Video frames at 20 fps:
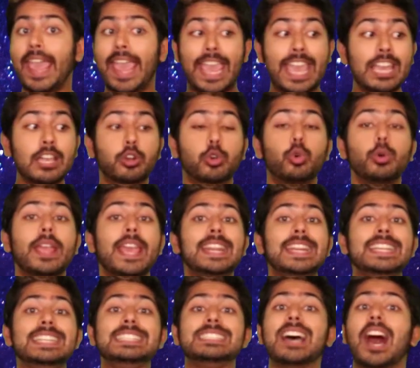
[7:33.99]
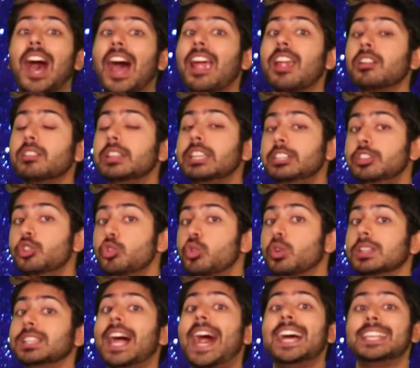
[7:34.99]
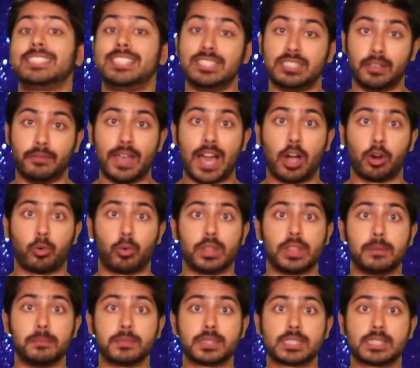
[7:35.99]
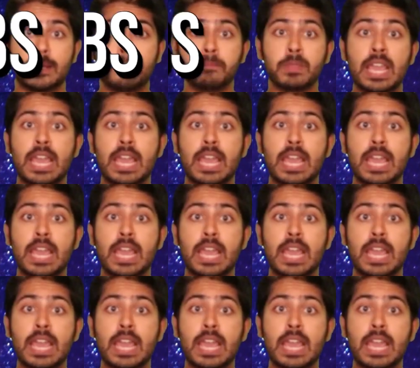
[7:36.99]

and create entirely new classes of algorithms.